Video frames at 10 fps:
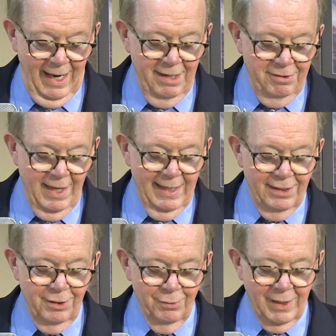I
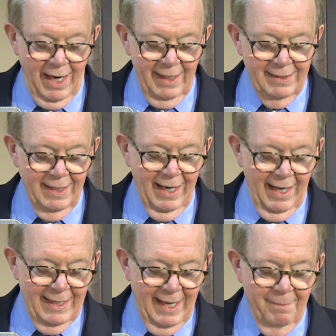thank you, God, that
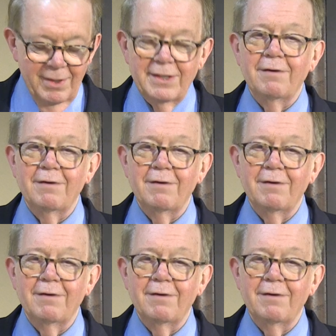I am a